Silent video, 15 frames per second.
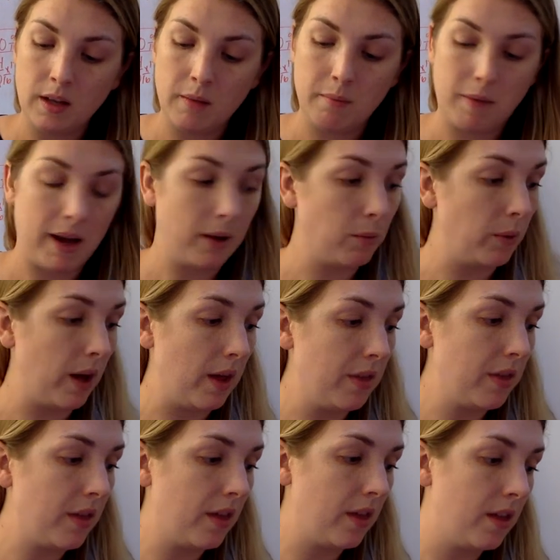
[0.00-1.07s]
My
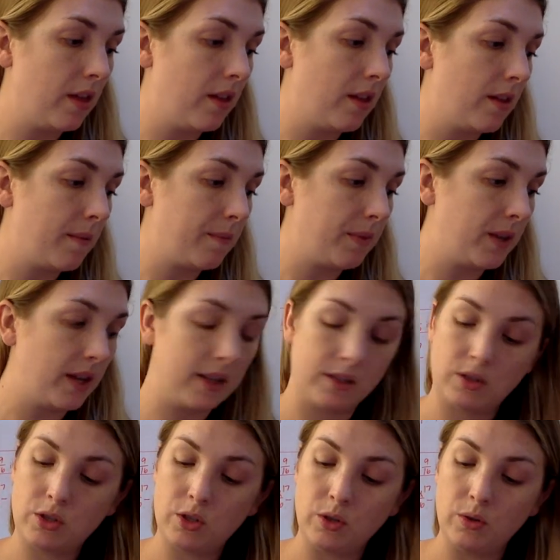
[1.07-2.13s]
width
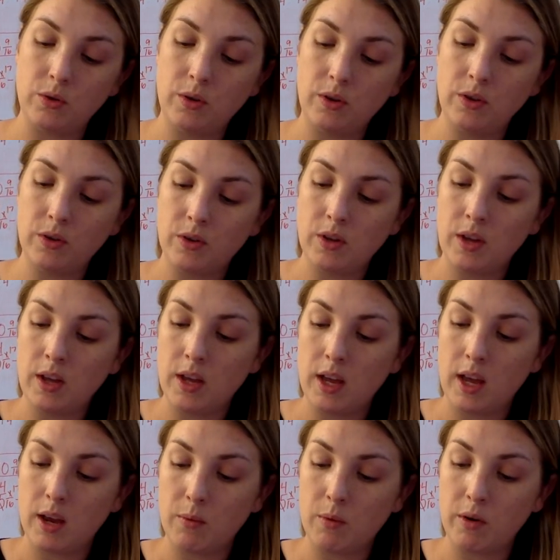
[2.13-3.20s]
is 2
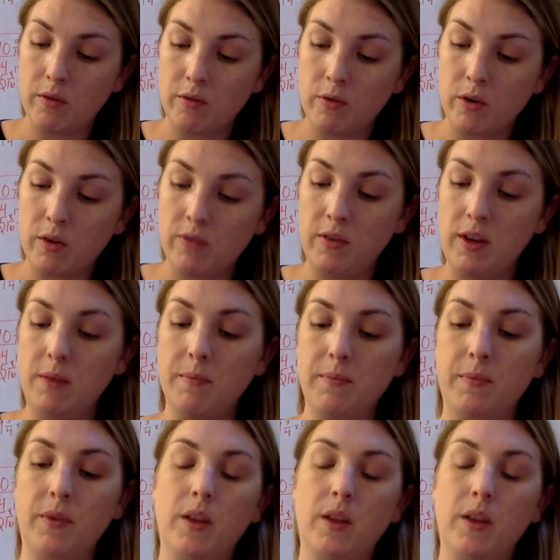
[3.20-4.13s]
1/4 feet.